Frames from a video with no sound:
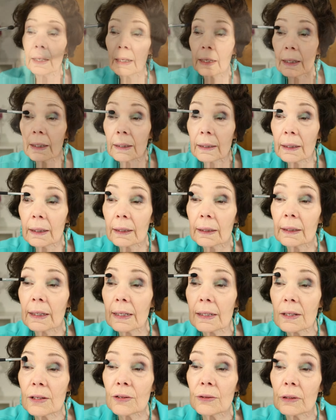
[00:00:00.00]
And then
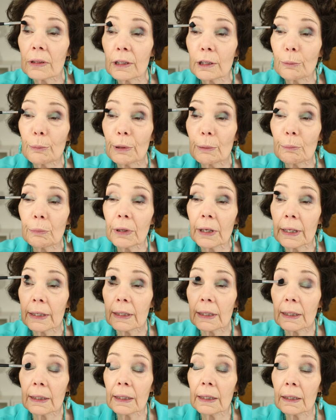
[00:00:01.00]
let's do a little bit
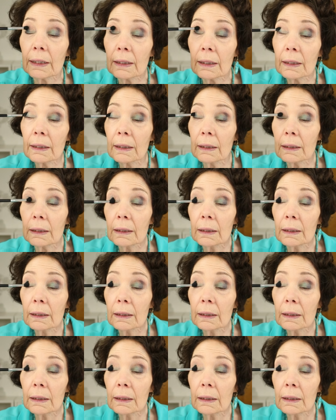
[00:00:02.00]
blending here.